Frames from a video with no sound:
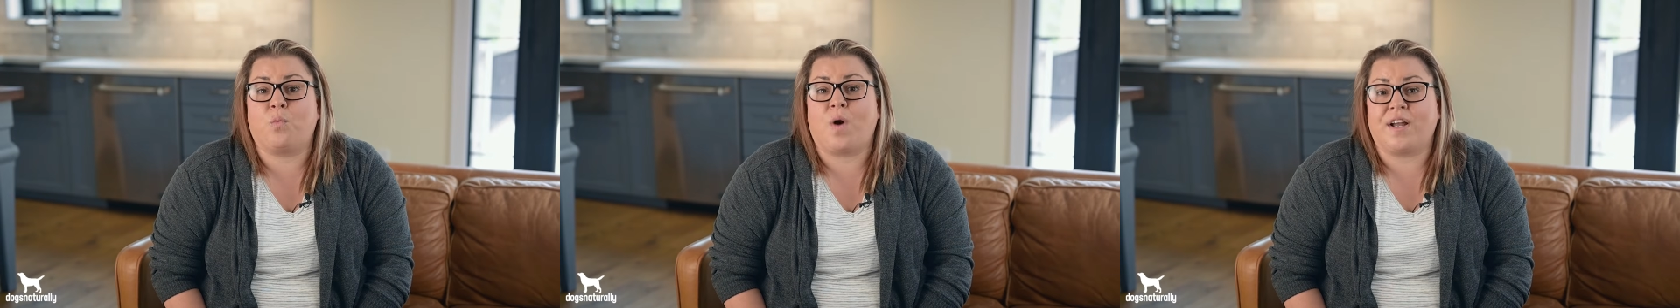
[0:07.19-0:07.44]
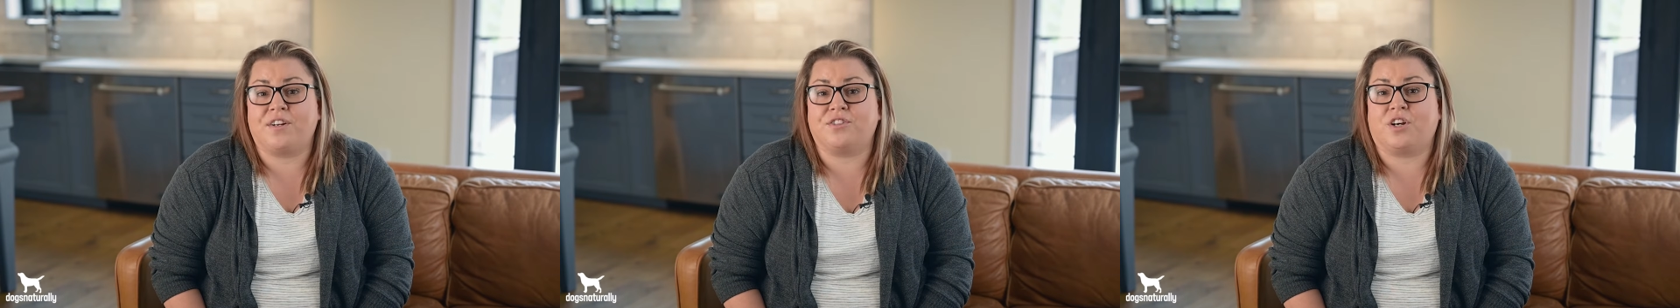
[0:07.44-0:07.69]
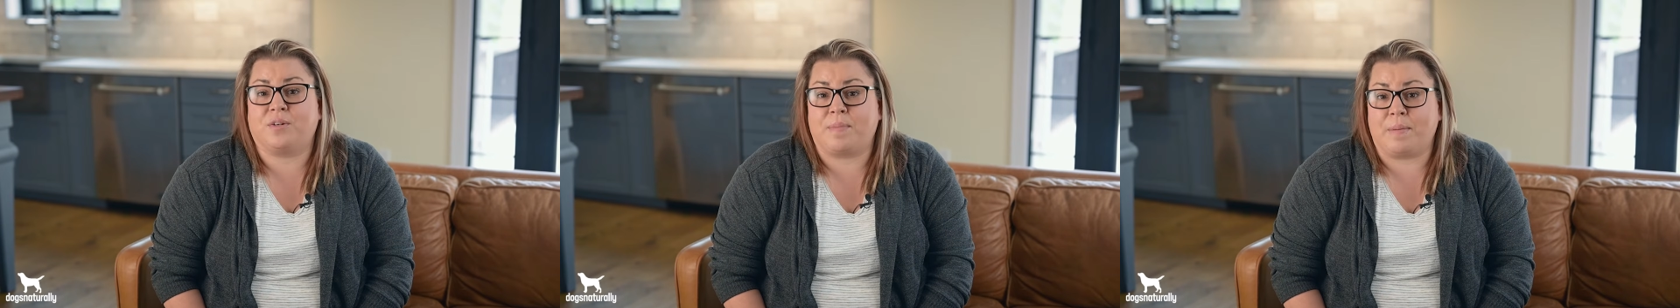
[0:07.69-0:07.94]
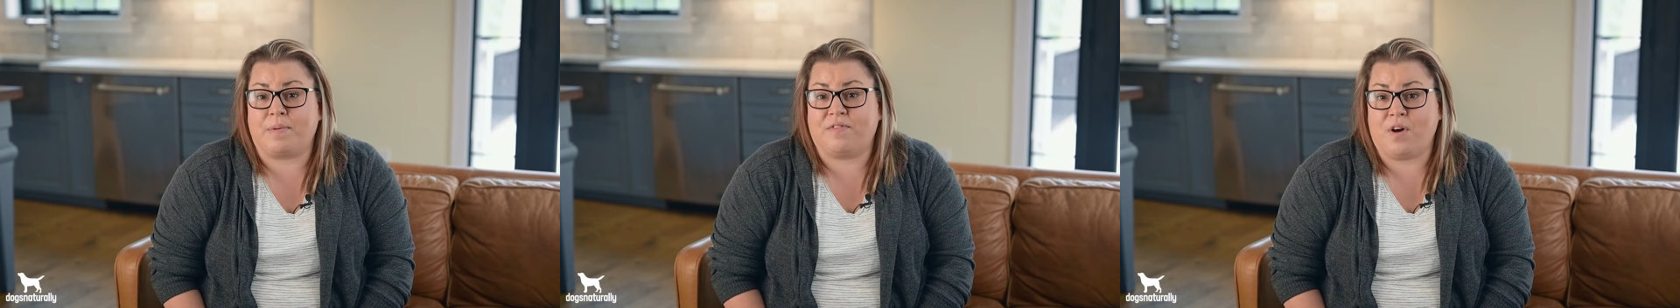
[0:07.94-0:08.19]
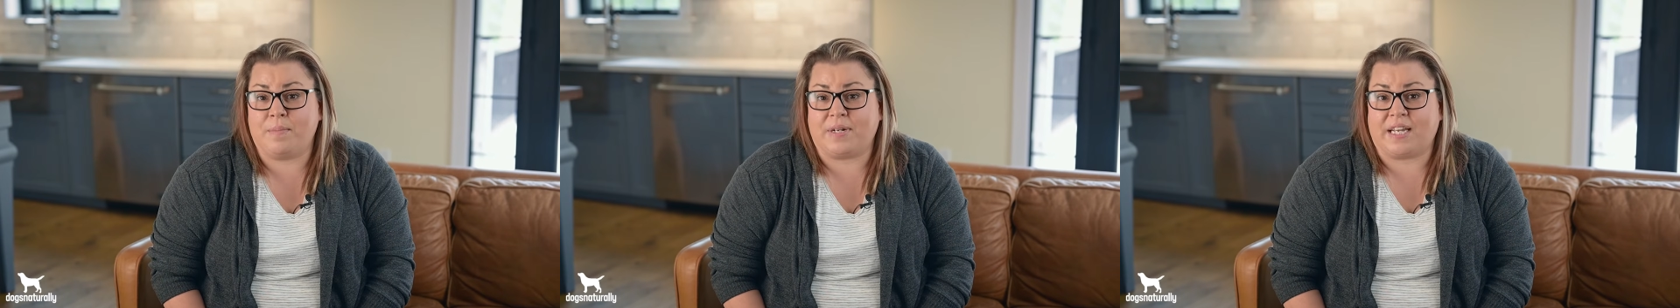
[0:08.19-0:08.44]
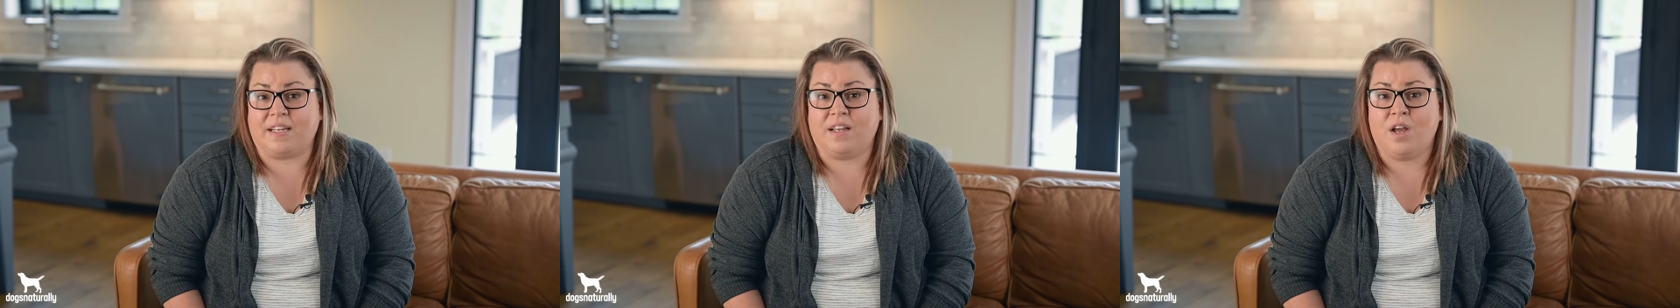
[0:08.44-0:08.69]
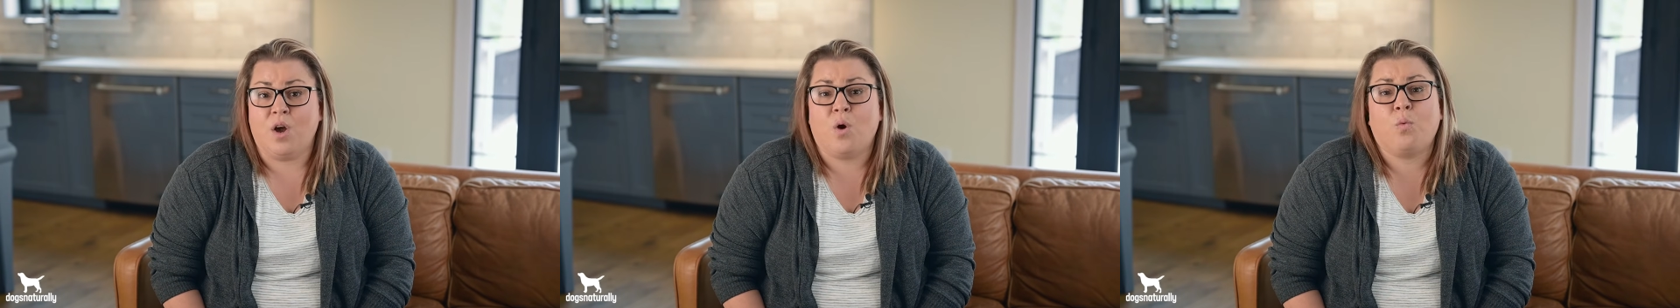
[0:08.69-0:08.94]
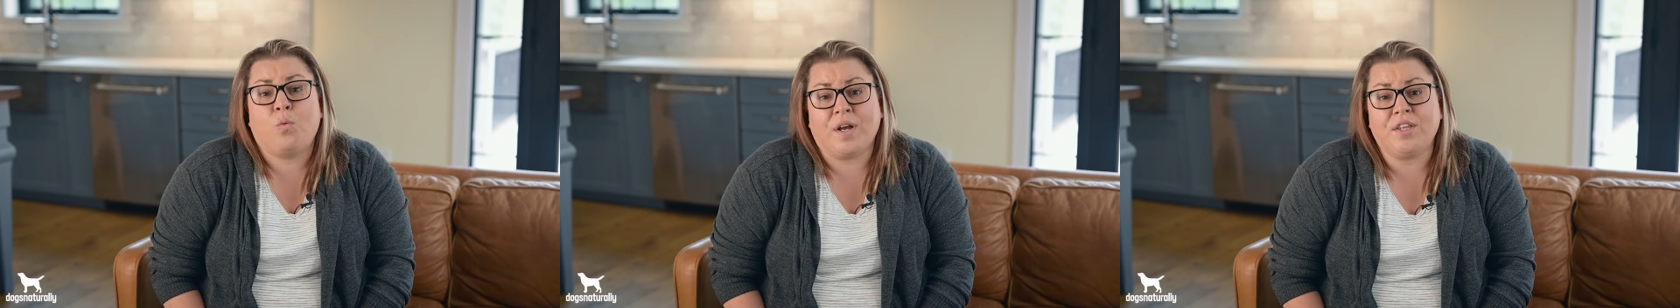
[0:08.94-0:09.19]
why your dog may be vomiting,
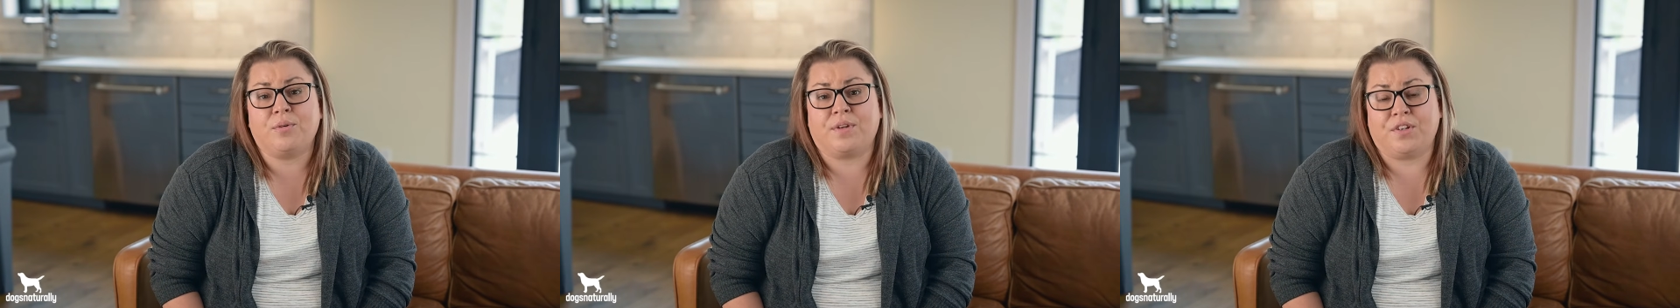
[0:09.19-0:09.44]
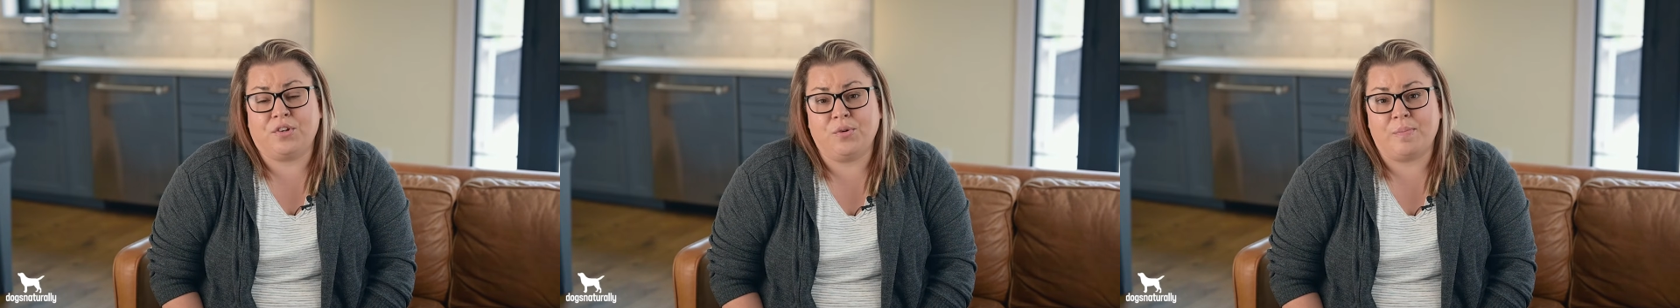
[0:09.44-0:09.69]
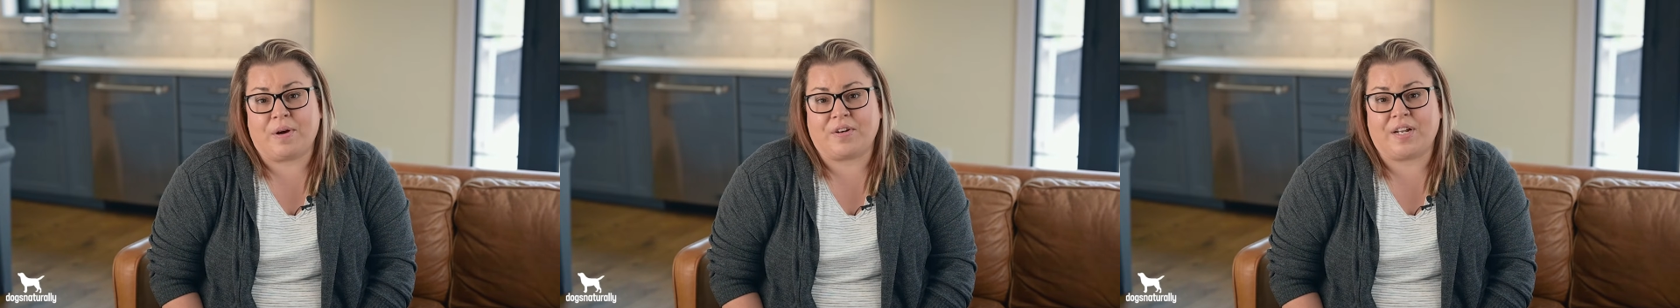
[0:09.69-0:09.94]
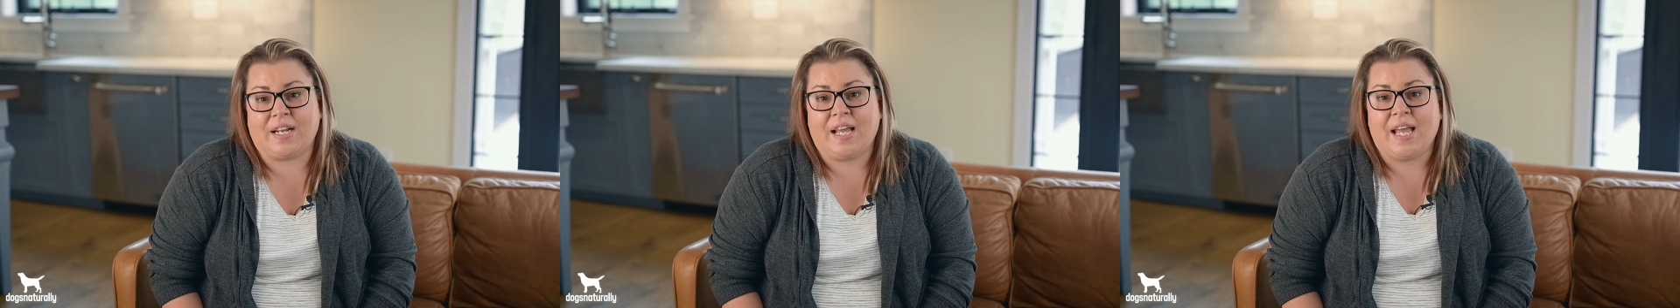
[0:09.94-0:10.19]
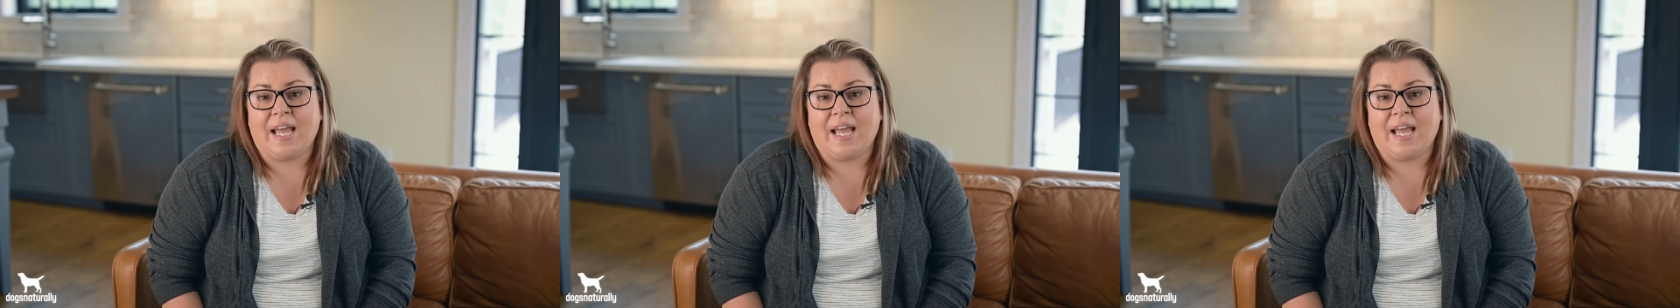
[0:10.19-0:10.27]
what you can do about it,